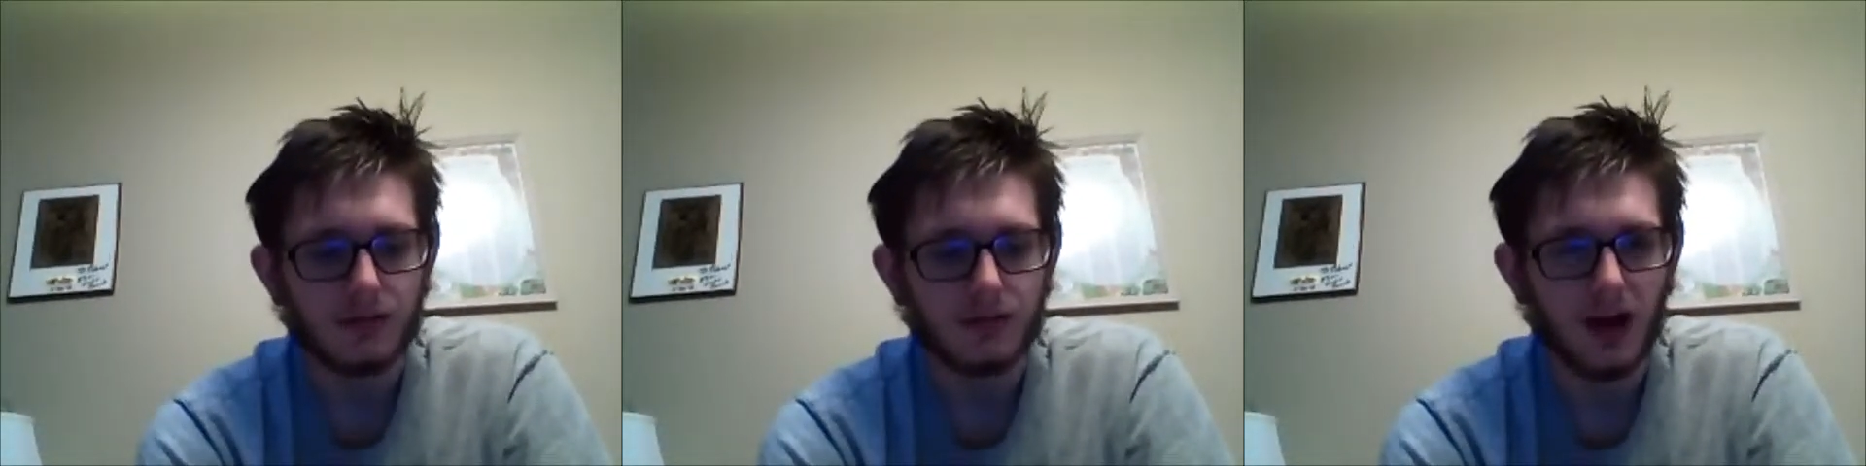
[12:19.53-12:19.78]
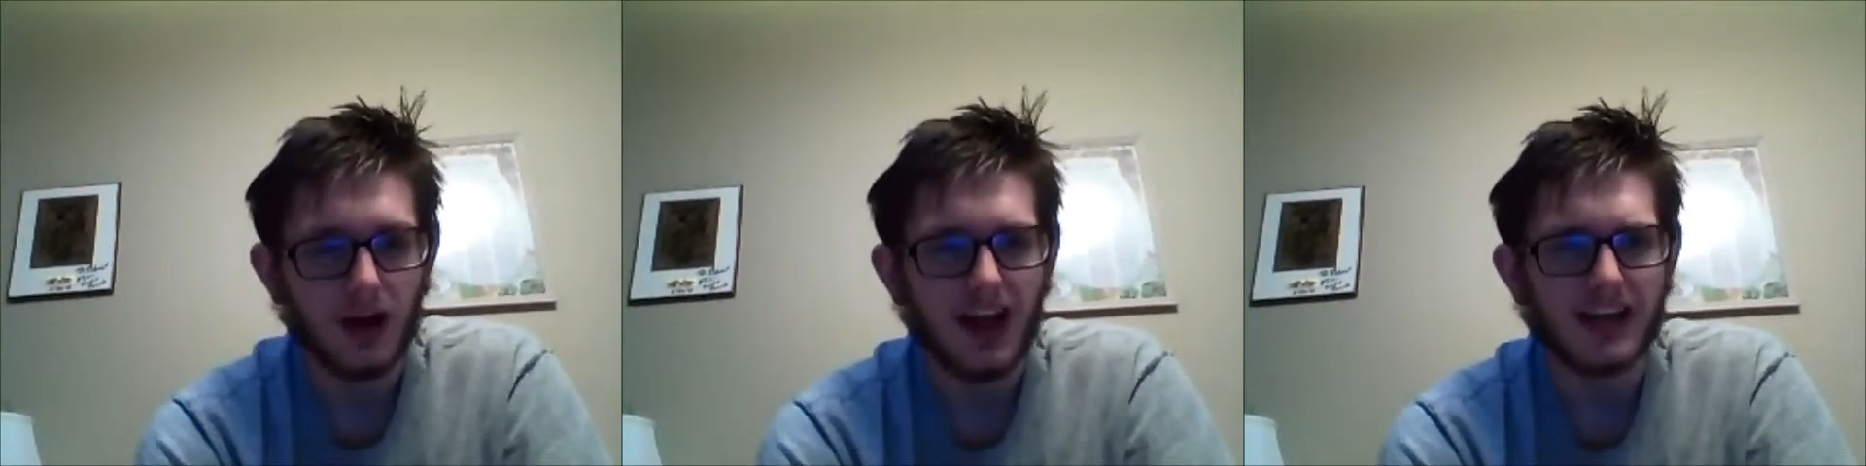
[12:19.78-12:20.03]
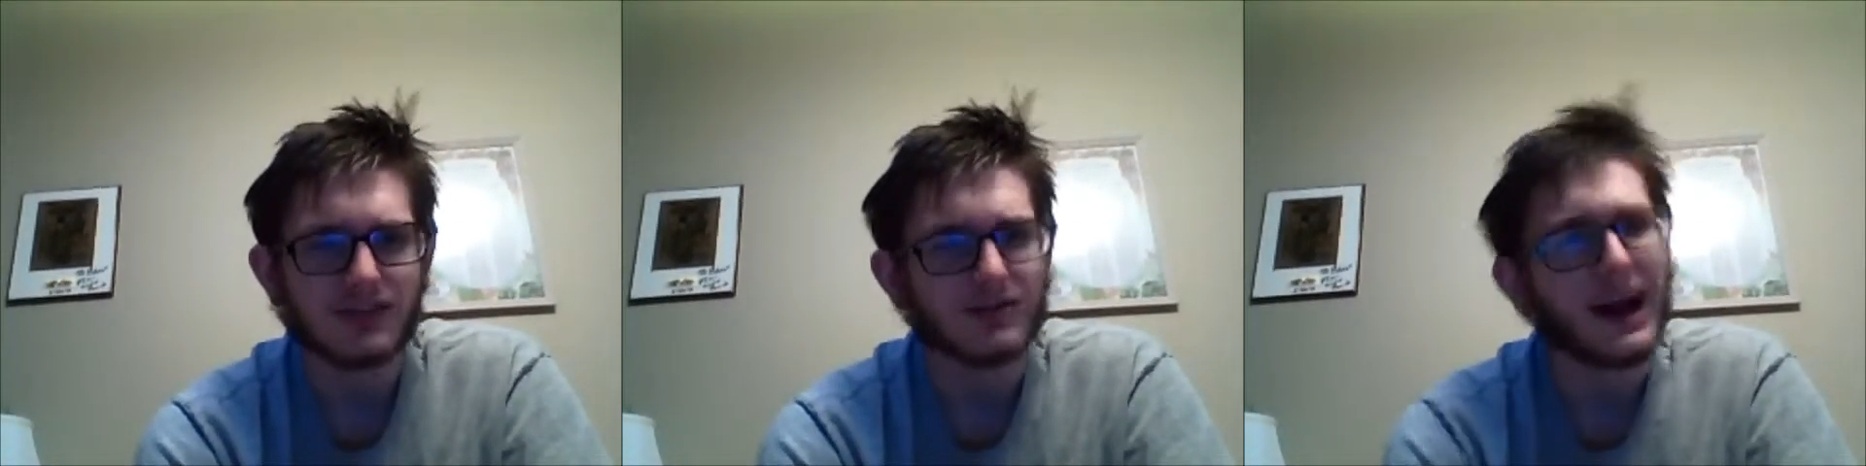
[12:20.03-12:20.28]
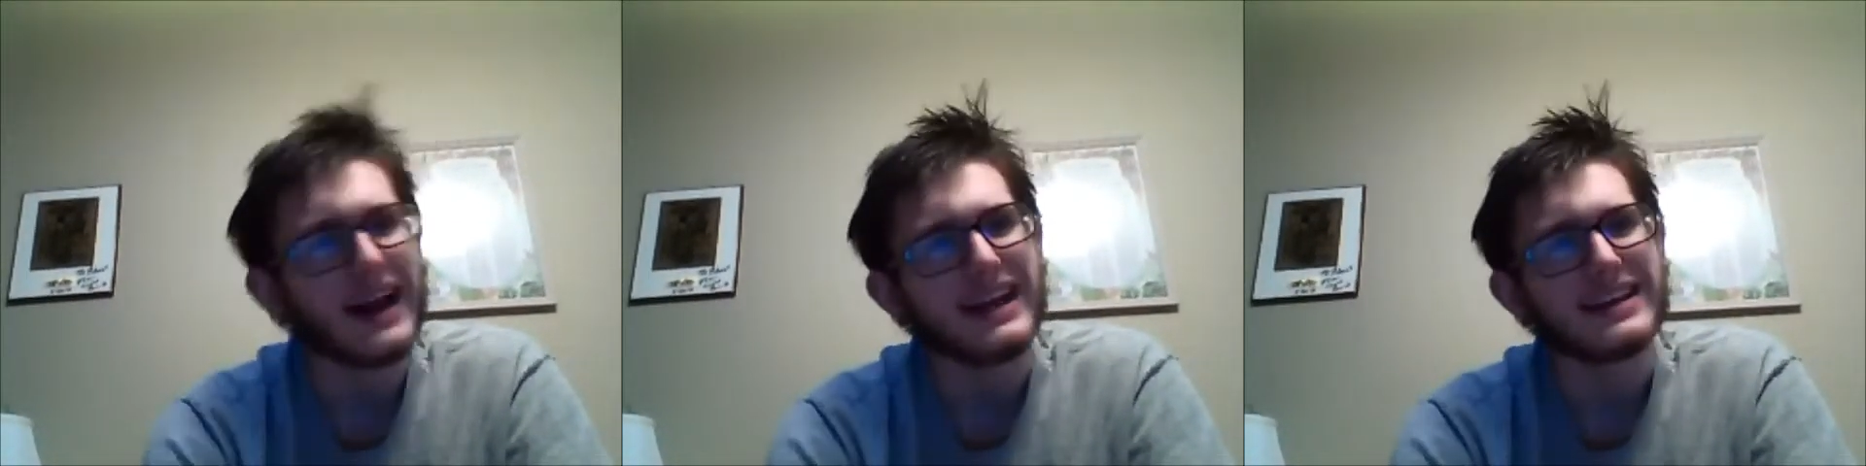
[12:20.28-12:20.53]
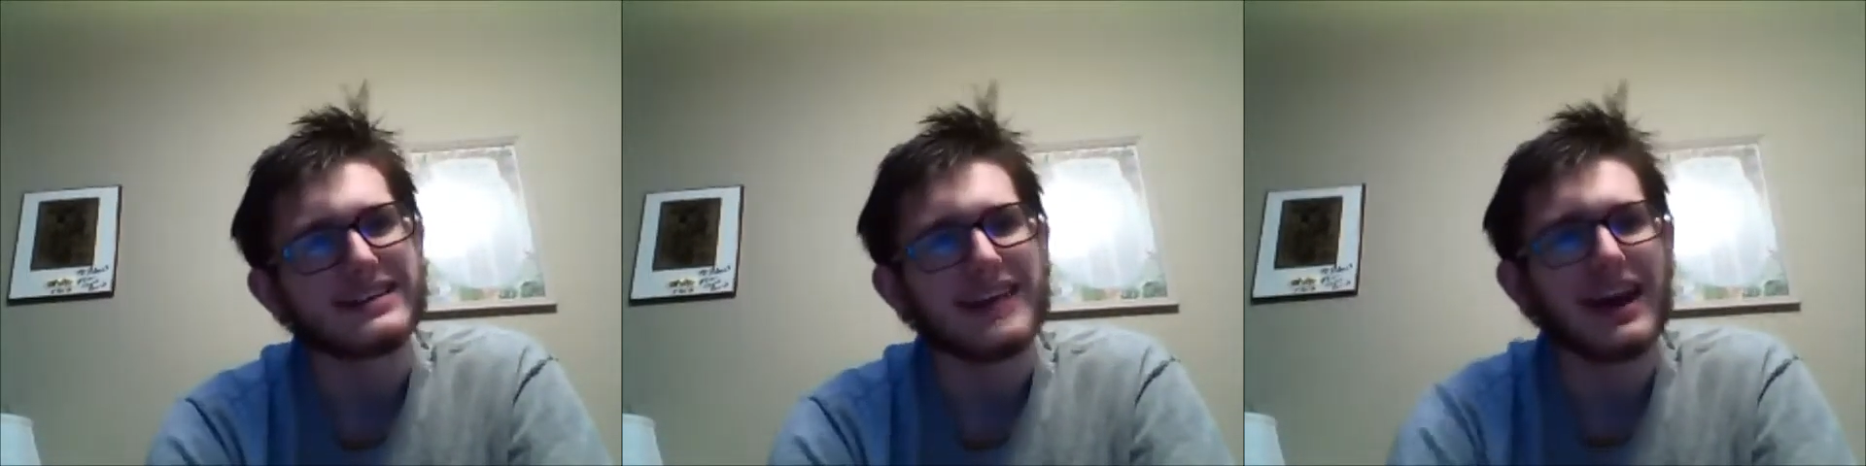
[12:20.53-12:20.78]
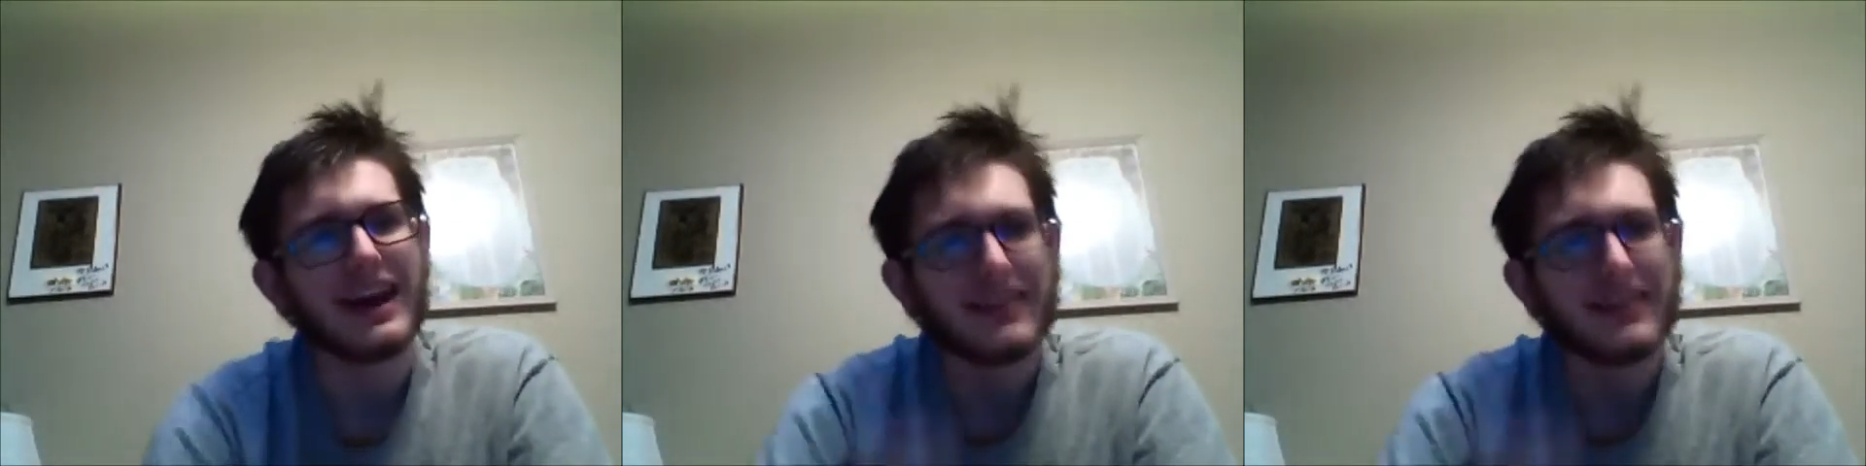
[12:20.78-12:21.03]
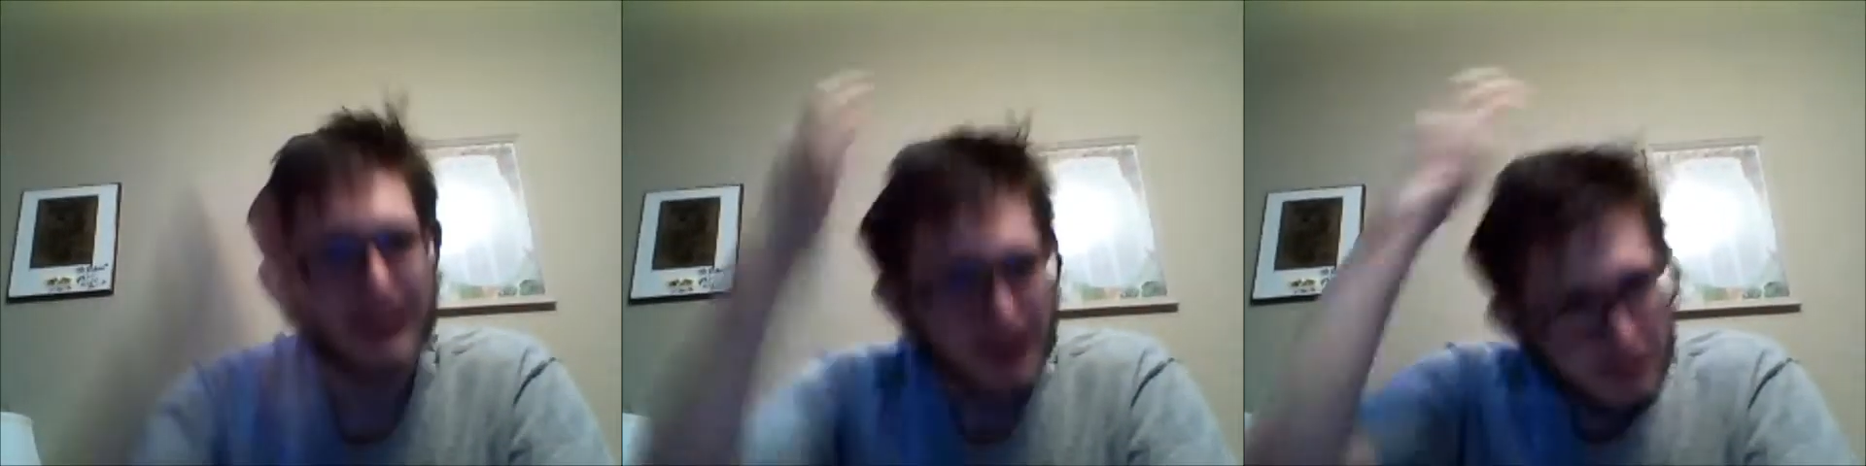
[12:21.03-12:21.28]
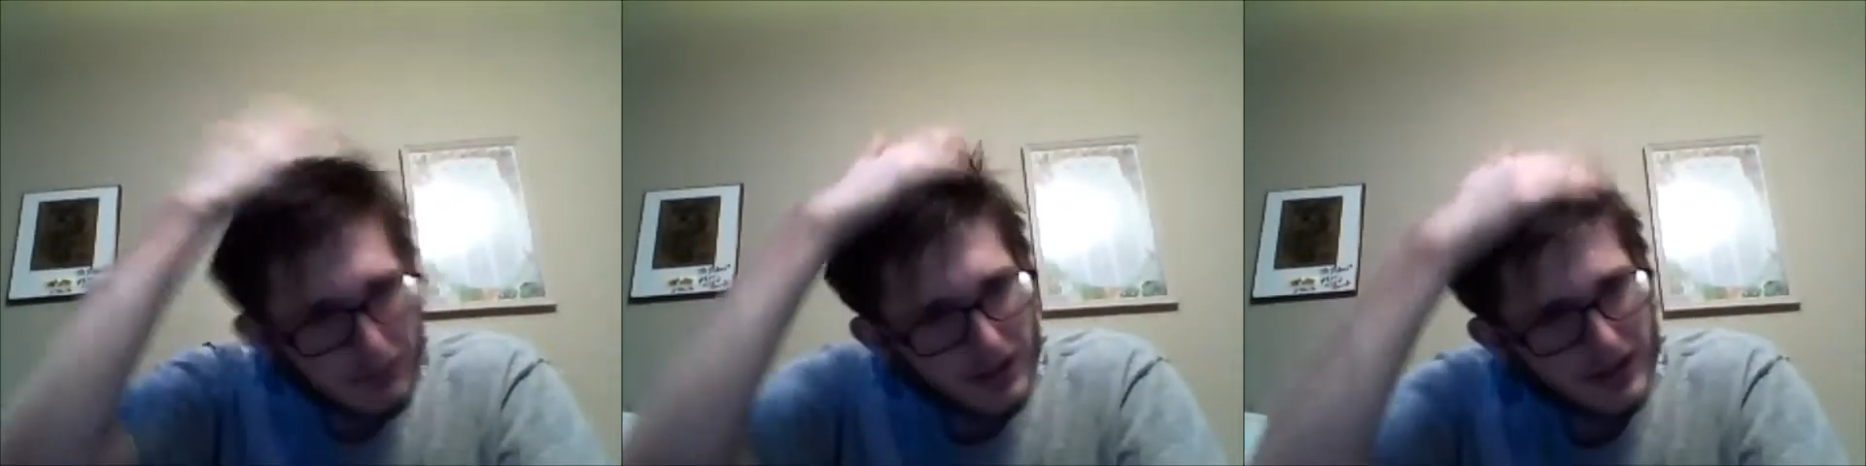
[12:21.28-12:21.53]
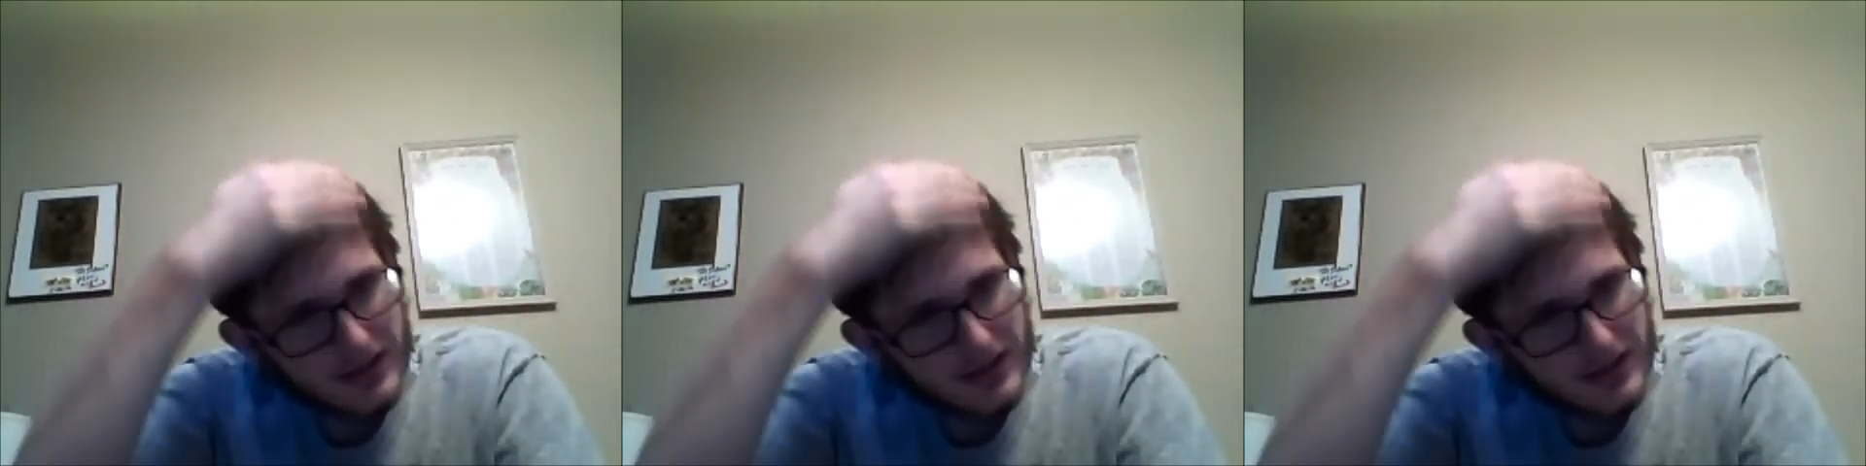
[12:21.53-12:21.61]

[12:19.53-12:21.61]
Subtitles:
Brad's writing style in it, but